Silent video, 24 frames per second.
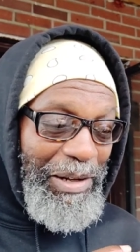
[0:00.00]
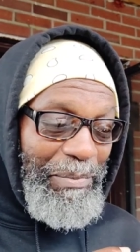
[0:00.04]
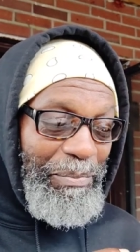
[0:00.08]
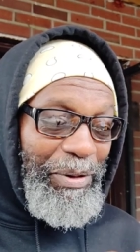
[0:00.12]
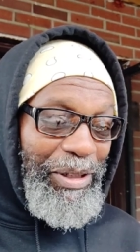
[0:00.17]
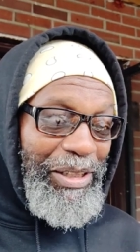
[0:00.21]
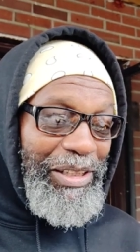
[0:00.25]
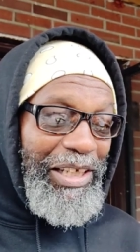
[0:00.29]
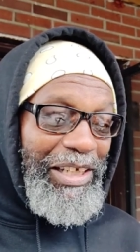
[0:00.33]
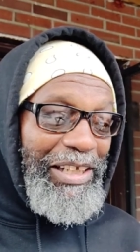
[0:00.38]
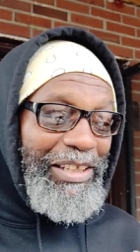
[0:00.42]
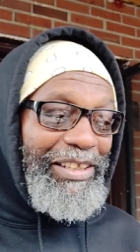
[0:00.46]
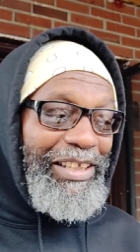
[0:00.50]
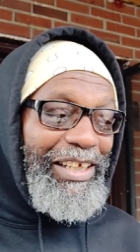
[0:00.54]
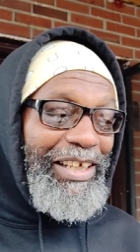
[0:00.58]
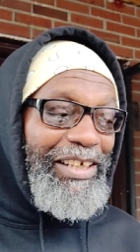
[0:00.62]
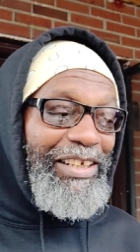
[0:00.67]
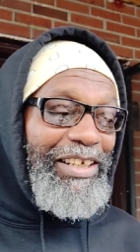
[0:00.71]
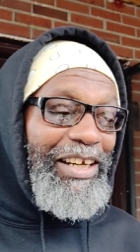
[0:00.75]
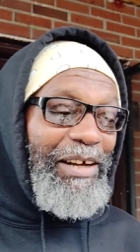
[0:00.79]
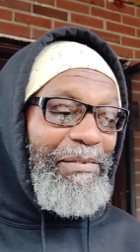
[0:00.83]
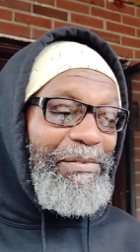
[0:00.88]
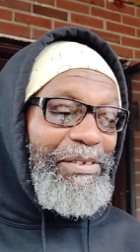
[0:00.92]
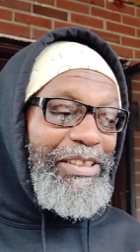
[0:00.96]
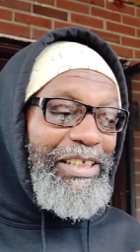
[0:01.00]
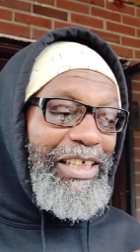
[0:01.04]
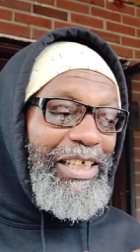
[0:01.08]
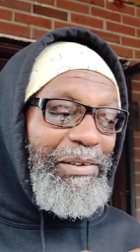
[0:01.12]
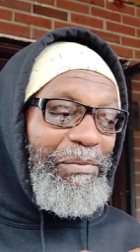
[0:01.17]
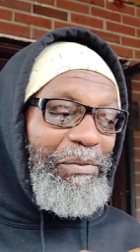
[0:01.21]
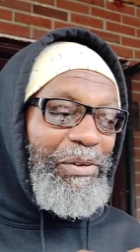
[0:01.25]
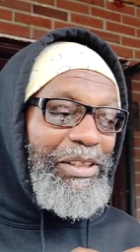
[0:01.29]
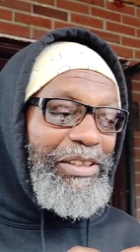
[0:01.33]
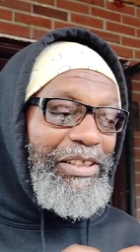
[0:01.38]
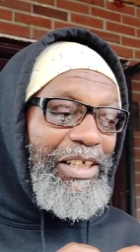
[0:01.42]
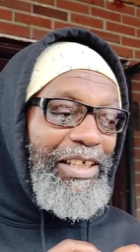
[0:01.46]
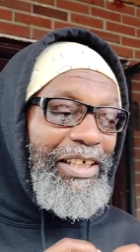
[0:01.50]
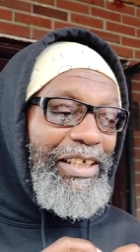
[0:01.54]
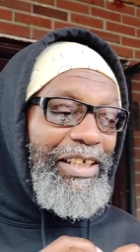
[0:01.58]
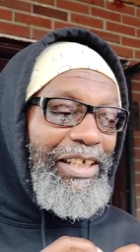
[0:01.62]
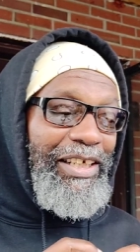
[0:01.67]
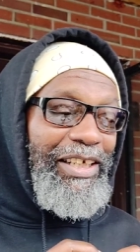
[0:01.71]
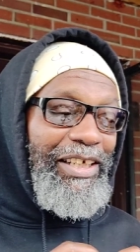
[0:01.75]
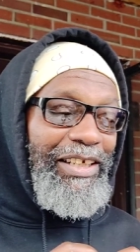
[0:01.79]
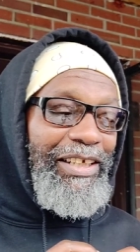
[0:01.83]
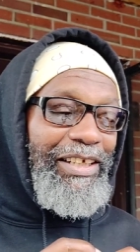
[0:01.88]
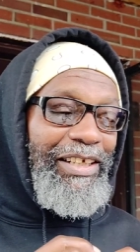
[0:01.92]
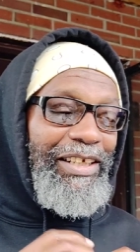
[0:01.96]
But their love scene was
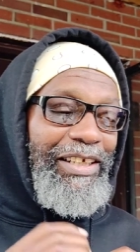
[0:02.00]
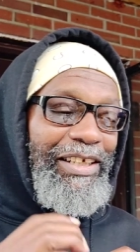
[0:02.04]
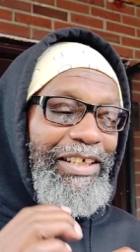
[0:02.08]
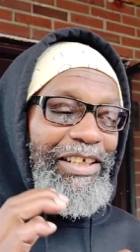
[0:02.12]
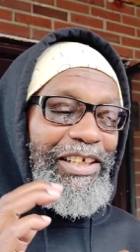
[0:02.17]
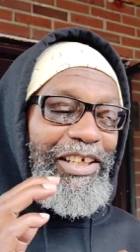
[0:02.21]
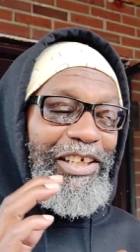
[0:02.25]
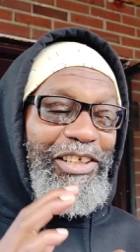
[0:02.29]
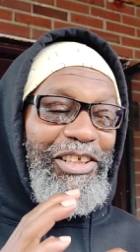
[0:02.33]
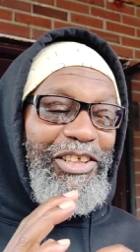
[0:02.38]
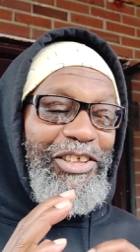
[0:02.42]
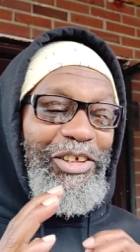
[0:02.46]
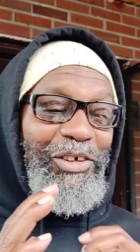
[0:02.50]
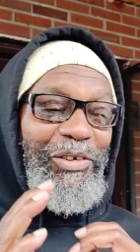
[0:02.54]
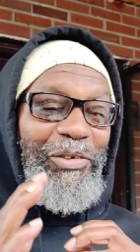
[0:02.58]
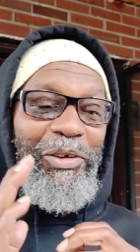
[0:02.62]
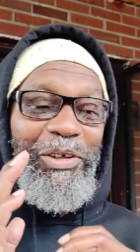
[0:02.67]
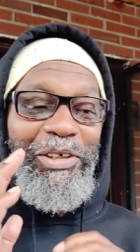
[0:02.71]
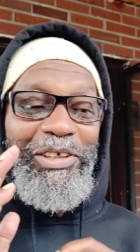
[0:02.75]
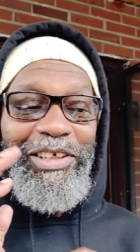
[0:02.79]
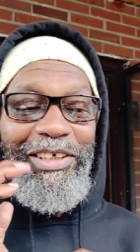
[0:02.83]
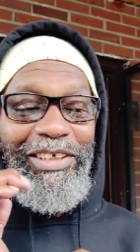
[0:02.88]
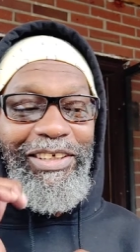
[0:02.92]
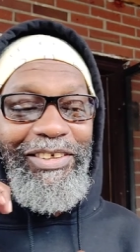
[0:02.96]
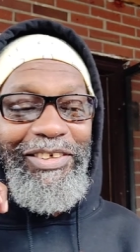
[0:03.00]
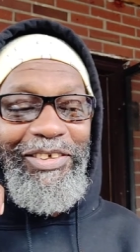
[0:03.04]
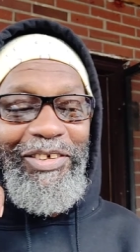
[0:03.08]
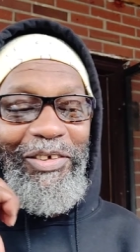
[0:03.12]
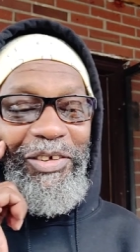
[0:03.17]
he kissed her on the